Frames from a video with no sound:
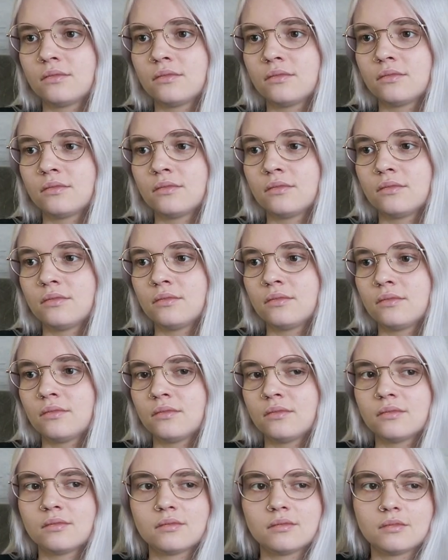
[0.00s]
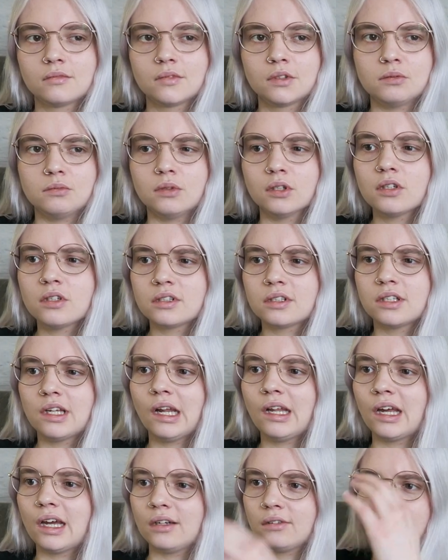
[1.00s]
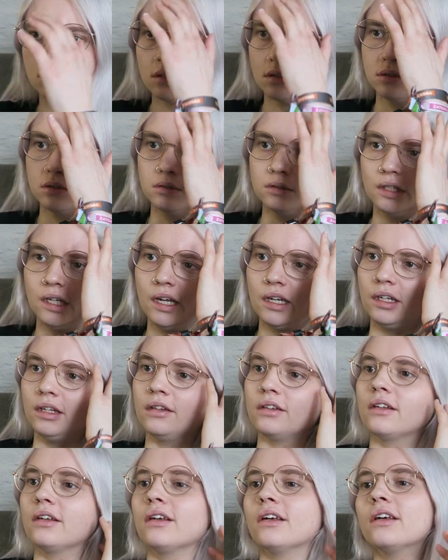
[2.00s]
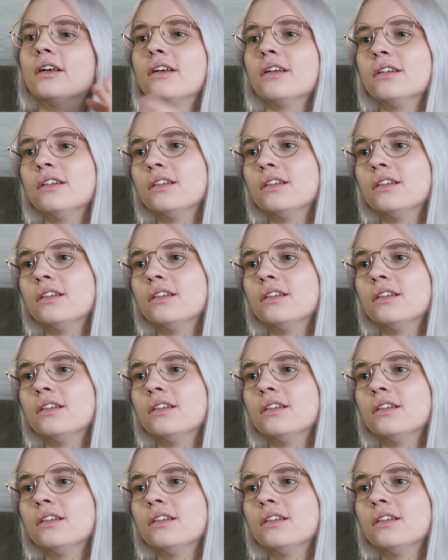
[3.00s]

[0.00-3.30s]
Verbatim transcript: 15 men. What does that have to do with anything?